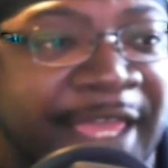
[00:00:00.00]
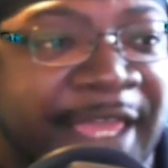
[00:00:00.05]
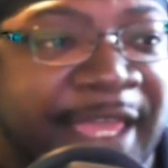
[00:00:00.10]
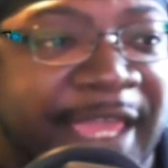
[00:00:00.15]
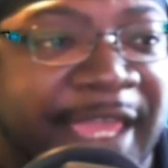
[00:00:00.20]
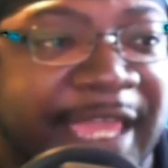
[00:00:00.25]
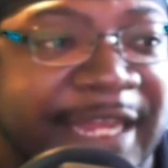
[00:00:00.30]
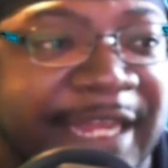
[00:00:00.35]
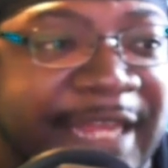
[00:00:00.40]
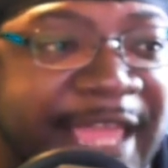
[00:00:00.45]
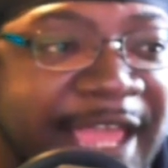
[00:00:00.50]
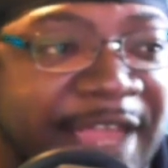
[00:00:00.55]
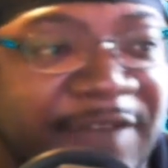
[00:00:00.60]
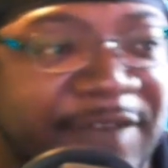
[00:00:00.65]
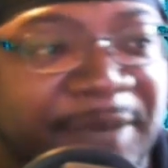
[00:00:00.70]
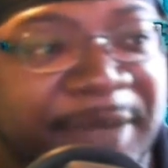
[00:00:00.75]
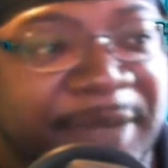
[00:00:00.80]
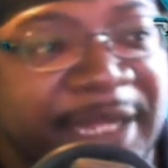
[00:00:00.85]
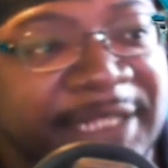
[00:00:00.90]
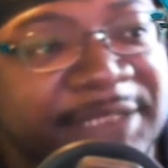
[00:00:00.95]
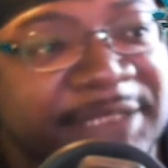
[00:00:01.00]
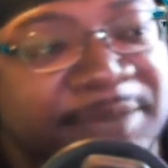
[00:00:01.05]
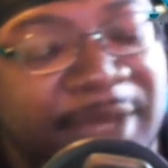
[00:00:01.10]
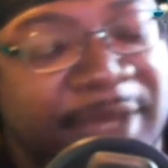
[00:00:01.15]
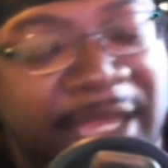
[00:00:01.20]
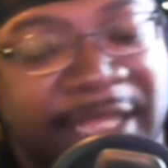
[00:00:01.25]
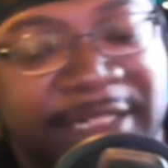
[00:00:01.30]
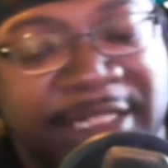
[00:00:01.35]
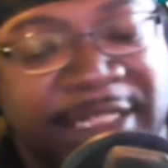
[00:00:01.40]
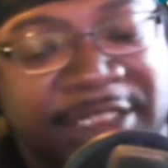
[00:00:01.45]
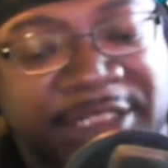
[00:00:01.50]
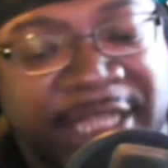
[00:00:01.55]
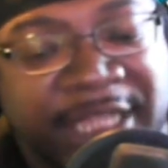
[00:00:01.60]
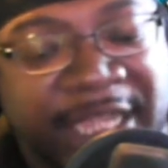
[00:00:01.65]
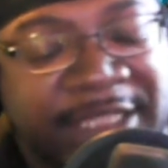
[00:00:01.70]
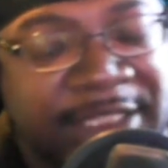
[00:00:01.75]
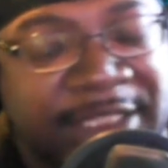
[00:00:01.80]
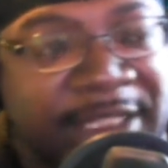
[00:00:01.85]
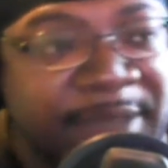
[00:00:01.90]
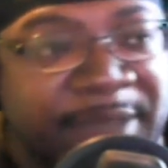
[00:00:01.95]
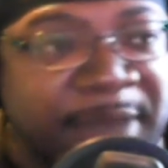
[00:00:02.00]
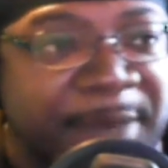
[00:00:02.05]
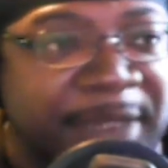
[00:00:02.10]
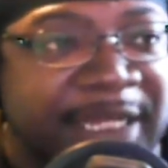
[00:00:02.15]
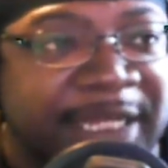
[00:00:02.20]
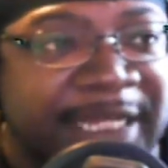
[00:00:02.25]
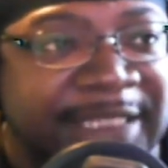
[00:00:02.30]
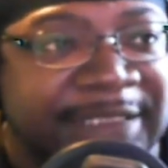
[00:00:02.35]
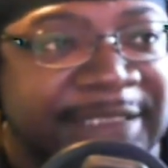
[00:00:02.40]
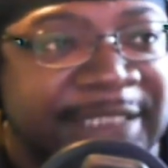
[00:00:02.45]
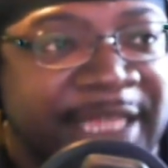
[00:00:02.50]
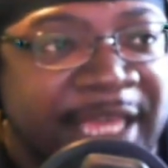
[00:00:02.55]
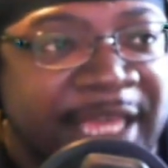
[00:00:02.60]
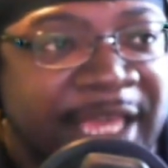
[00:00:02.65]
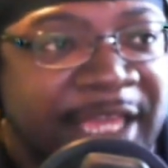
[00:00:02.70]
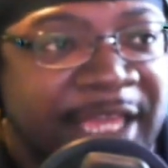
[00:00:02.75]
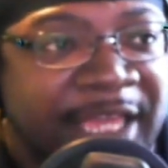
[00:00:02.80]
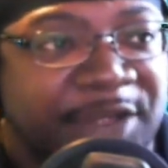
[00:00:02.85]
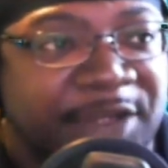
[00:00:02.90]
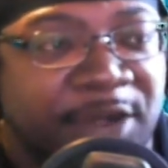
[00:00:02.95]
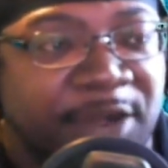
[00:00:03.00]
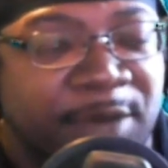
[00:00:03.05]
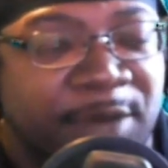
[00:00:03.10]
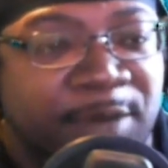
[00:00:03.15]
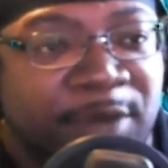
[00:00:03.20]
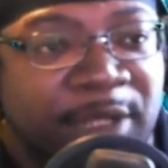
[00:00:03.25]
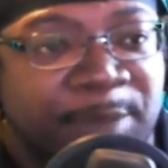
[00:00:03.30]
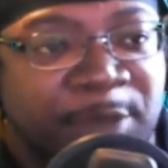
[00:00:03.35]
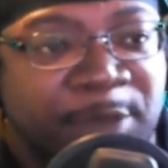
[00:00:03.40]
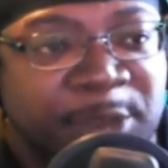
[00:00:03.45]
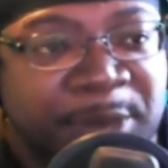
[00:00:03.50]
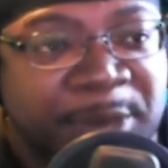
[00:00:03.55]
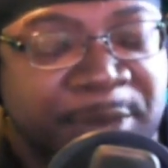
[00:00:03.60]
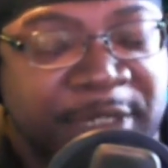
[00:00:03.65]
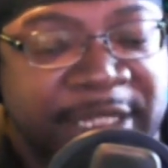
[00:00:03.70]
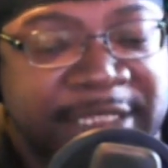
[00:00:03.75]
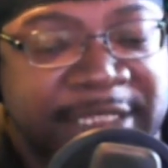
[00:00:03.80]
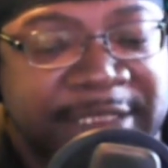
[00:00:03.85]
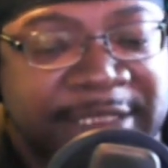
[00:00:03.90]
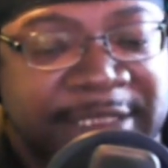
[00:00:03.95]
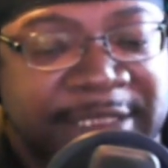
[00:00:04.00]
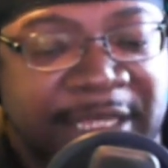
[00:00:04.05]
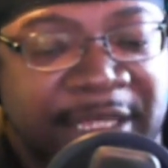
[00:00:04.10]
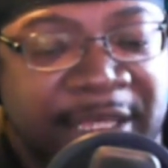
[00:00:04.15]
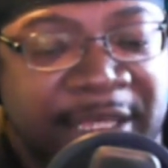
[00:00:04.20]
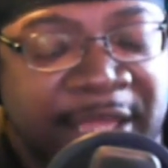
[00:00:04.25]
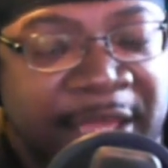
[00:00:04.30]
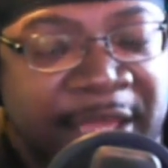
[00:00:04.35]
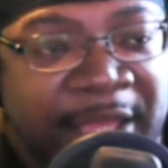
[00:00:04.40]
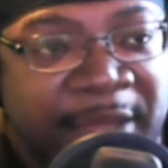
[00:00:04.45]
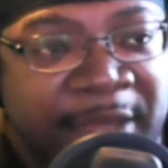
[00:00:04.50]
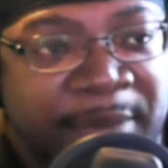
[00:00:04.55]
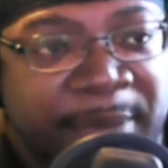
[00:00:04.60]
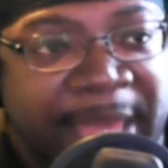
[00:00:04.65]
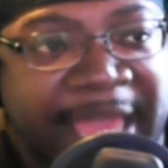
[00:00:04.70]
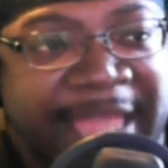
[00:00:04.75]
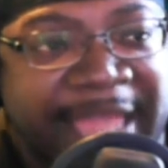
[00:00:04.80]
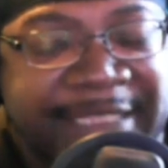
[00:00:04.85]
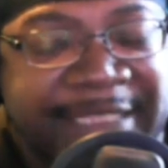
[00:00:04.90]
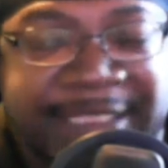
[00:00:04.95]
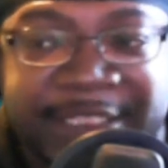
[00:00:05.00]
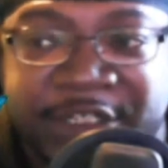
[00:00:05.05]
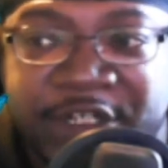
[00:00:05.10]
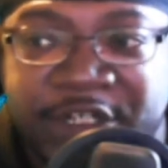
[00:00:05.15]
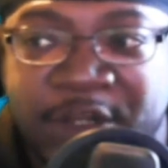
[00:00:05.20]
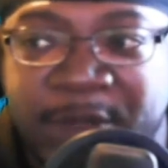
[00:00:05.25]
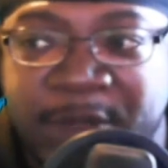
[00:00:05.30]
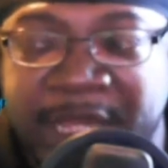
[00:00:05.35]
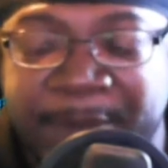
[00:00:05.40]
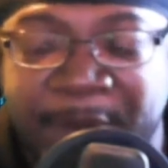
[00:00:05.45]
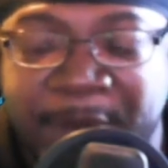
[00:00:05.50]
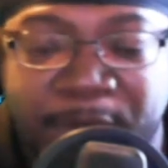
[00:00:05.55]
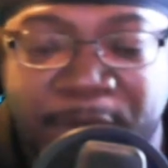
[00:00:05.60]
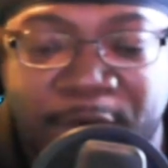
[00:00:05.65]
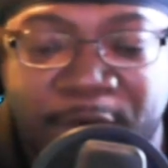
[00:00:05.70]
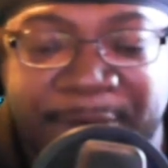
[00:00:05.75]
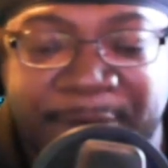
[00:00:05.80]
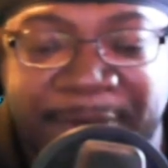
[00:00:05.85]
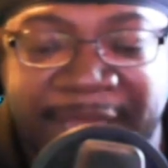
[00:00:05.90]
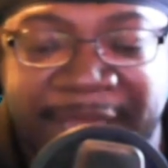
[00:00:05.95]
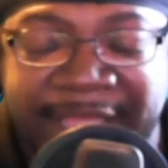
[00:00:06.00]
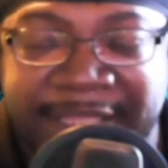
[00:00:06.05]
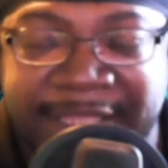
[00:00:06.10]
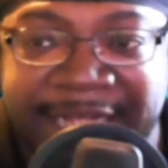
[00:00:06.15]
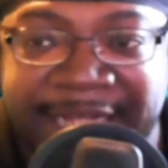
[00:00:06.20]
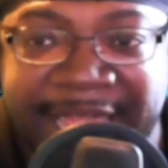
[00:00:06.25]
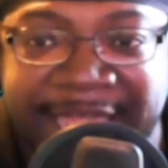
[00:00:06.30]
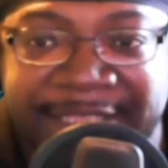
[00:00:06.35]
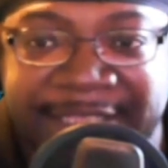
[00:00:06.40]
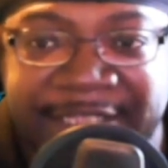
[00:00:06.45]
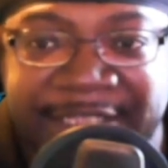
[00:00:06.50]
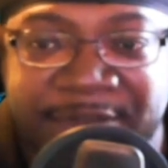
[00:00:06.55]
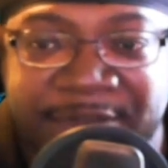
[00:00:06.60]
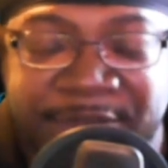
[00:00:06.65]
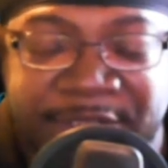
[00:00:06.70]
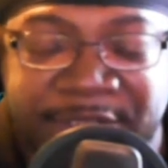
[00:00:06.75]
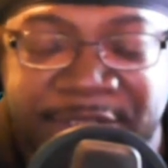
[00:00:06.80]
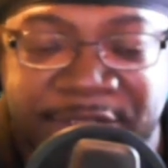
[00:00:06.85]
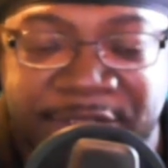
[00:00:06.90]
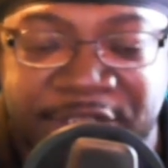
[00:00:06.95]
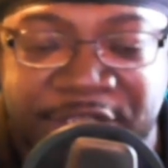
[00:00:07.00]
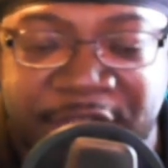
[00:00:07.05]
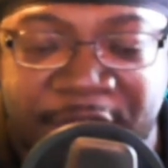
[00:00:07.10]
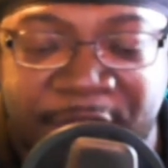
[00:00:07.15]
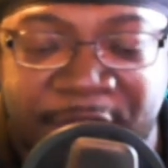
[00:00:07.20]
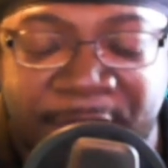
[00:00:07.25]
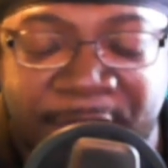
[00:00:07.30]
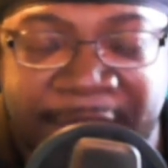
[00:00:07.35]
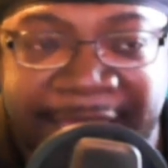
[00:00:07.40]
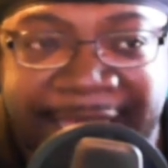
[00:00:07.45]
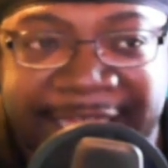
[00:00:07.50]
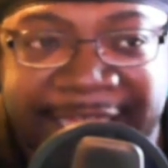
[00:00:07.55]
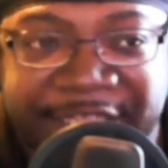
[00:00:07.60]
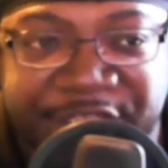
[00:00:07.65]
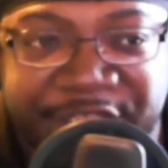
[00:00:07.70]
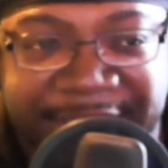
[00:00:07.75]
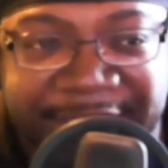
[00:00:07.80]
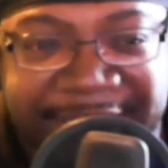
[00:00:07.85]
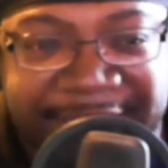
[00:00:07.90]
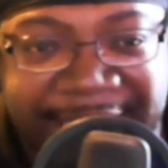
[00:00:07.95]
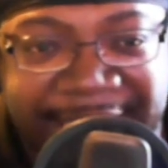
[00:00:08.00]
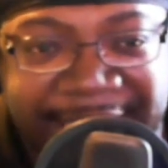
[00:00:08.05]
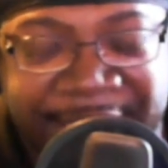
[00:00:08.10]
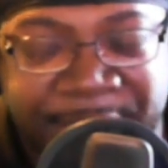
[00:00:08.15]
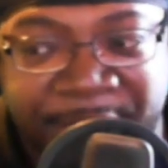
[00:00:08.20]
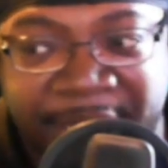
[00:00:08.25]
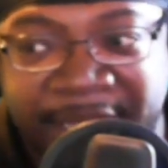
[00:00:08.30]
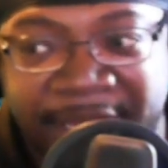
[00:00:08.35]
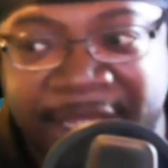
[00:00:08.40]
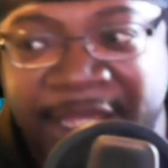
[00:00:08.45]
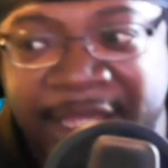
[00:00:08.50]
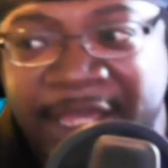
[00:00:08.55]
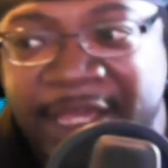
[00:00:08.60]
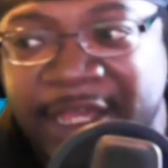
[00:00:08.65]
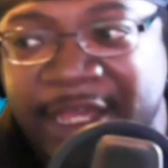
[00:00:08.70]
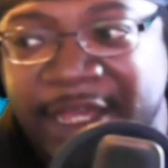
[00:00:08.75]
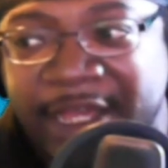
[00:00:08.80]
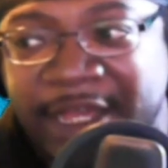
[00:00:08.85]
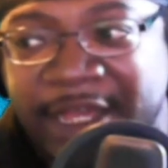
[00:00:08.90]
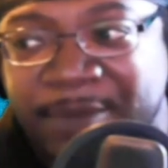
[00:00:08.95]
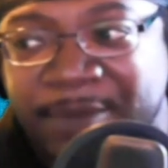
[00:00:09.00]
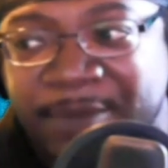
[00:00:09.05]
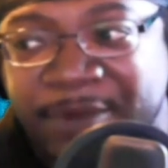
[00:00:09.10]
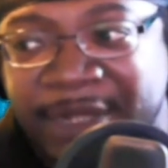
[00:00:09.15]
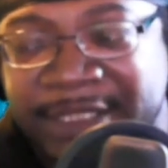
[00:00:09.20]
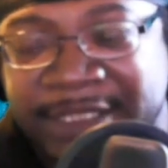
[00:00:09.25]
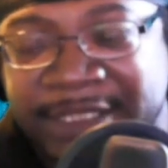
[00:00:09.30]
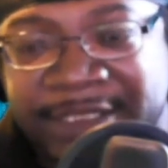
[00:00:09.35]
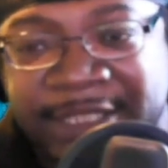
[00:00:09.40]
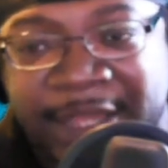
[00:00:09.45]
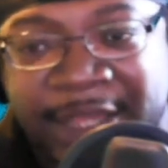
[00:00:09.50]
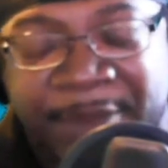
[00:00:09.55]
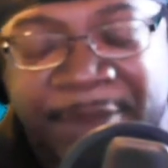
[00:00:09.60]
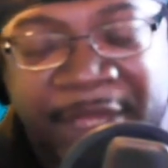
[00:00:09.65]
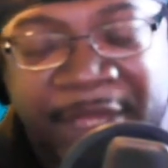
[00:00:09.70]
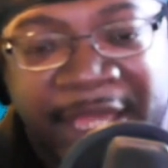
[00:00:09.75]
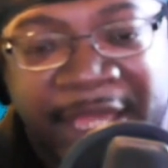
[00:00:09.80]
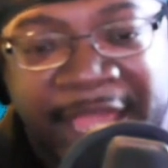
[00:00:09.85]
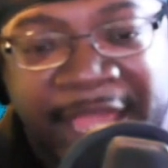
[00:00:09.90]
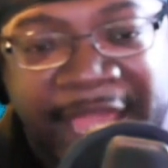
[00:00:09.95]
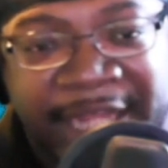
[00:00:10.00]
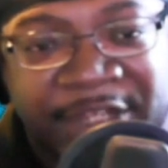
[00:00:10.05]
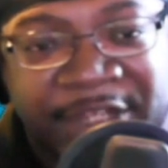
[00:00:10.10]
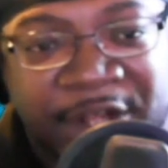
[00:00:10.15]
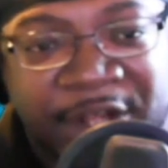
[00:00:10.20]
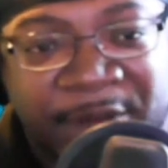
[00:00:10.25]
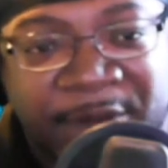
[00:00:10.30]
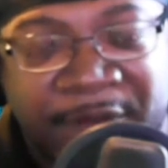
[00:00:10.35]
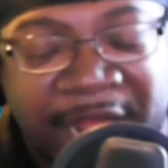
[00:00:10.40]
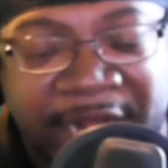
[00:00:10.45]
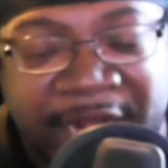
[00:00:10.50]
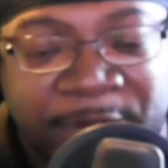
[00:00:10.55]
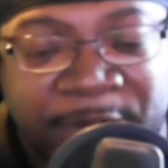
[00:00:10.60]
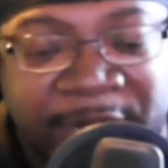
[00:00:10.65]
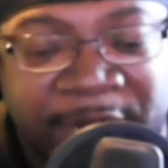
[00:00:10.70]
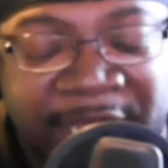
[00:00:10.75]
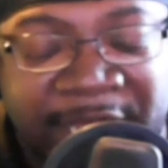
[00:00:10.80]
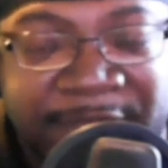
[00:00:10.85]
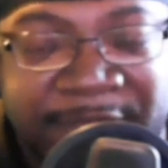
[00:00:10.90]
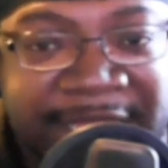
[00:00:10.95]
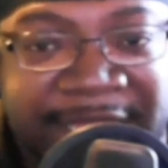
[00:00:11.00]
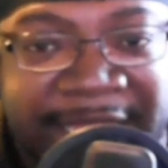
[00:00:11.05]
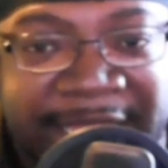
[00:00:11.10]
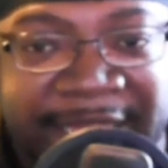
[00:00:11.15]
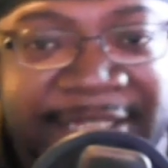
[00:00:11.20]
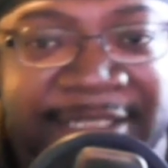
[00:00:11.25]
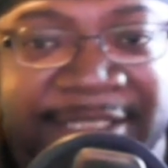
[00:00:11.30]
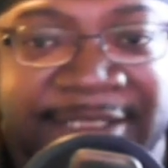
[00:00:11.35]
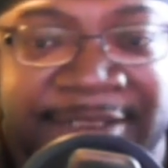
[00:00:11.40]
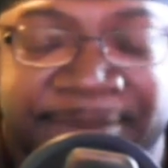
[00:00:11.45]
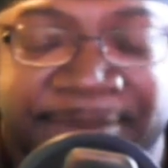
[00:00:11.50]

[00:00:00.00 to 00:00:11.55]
And now everybody's mind done changed a little bit because, most people couldn't see past. And, and my boy Panther Nasty, who was on the show just last week, brought this up. And you know what? When he was saying this,